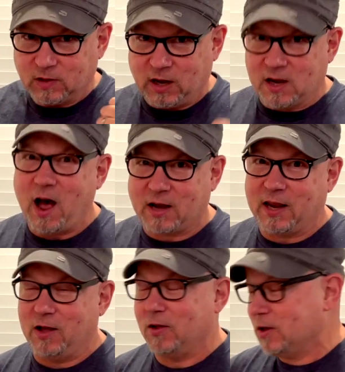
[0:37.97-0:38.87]
a
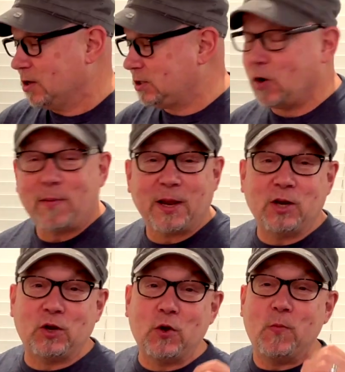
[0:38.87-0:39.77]
cocktail. So we're gonna
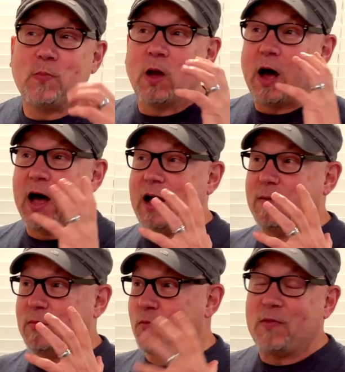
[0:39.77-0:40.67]
do
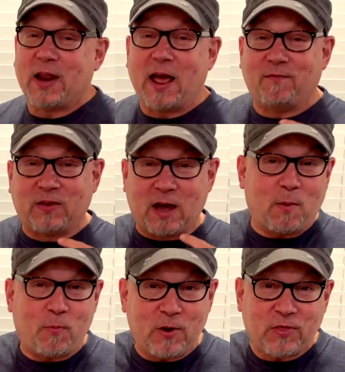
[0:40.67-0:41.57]
one that I come
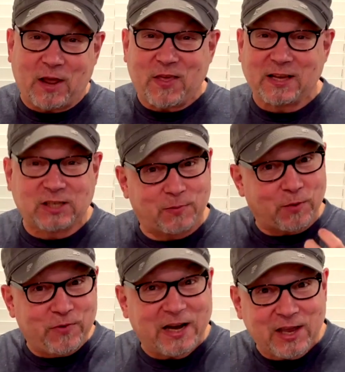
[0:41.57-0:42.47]
up with and I think is gonna be
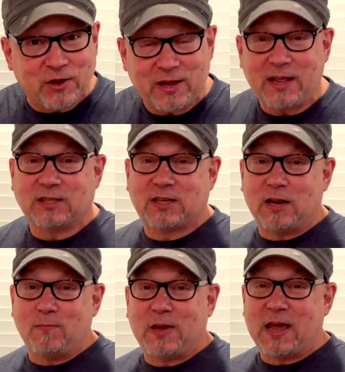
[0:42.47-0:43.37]
really good. It's
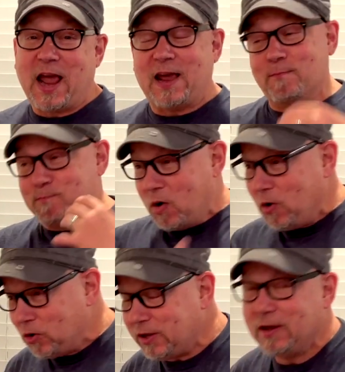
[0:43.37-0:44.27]
gonna be a
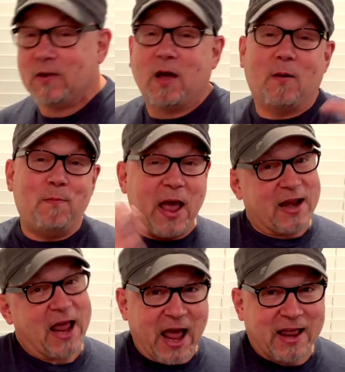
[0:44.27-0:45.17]
Mulled
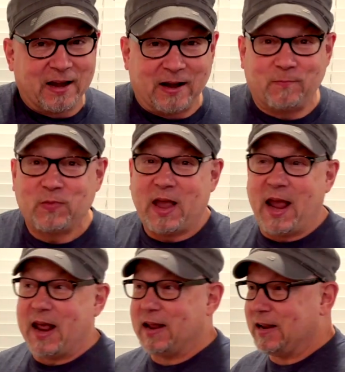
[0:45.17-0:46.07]
Manhattan.
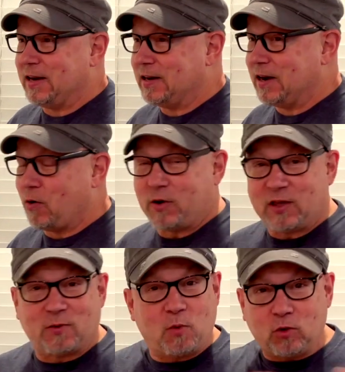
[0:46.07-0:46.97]
And in order to
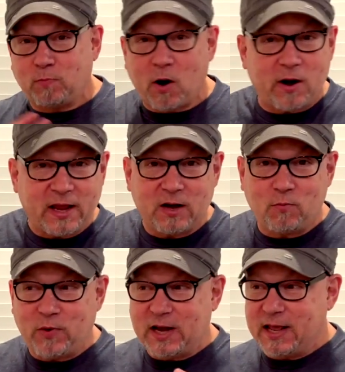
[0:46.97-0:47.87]
get the mulled part
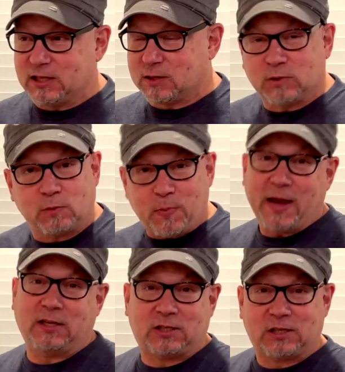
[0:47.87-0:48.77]
in, we need some
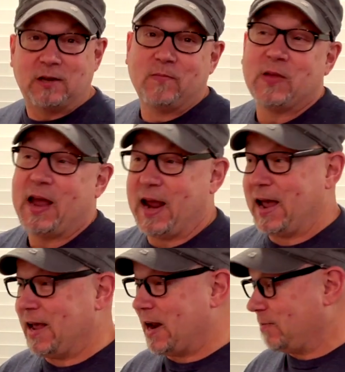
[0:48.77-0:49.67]
spice.
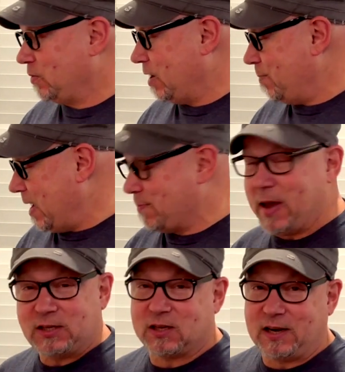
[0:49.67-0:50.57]
And I'm gonna make
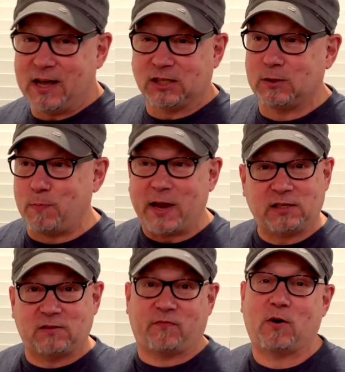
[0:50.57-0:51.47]
basically a
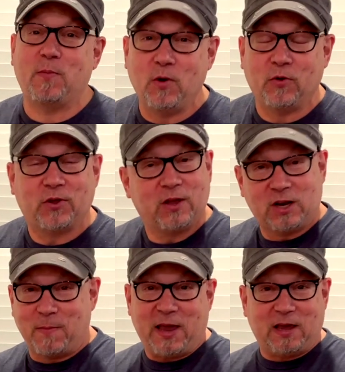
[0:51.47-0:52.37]
spiced vermouth
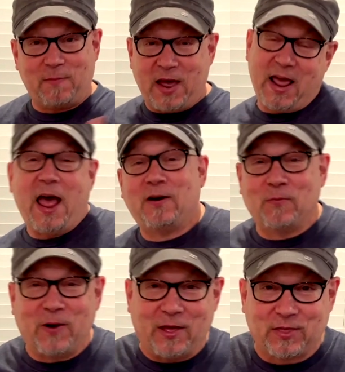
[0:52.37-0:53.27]
to make a
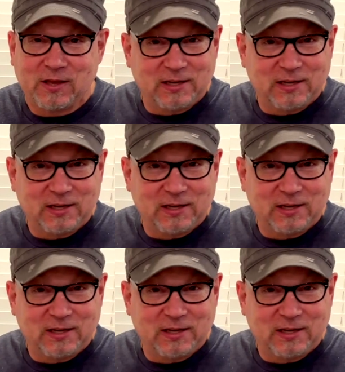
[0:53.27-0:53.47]
Manhattan with.